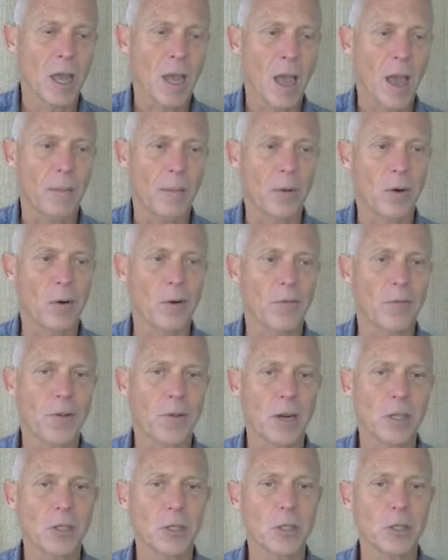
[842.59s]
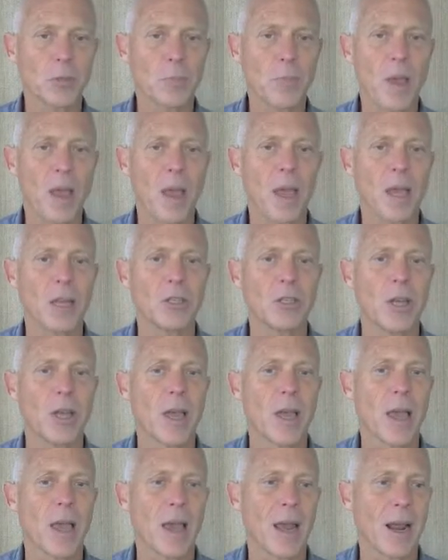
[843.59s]
I'm going to refresh this page,
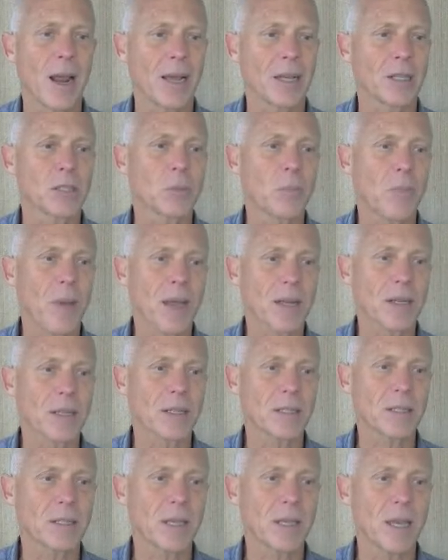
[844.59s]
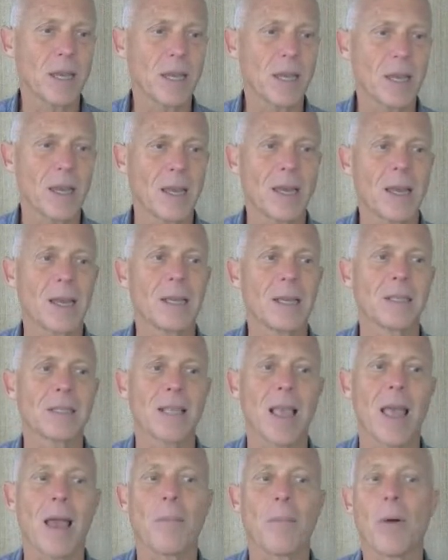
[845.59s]
and I expect to see
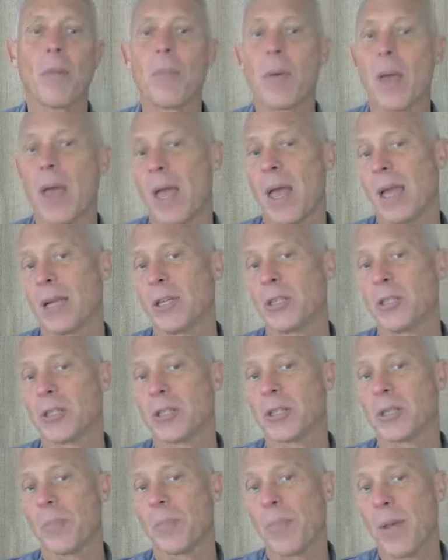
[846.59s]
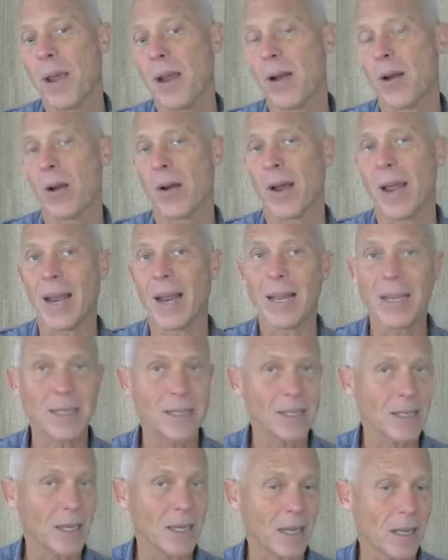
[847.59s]
sample page disappear, and it
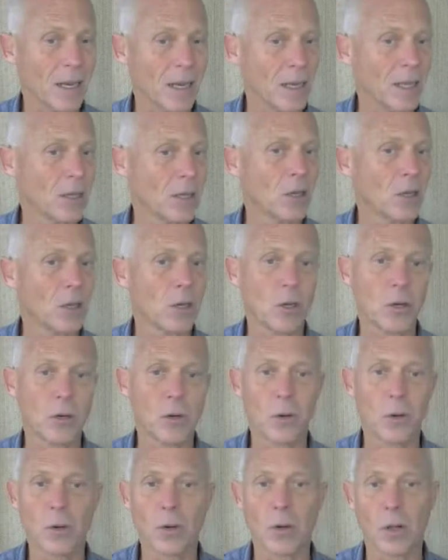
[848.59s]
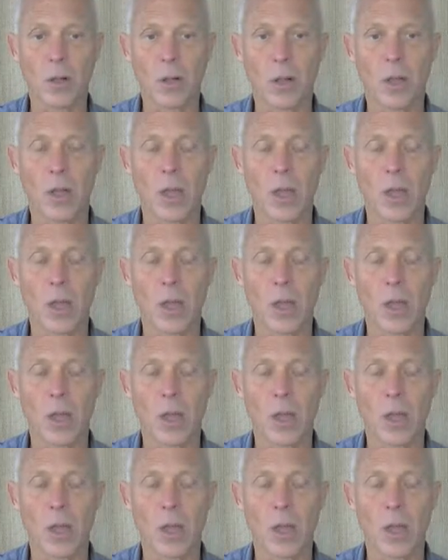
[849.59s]
did. Cool.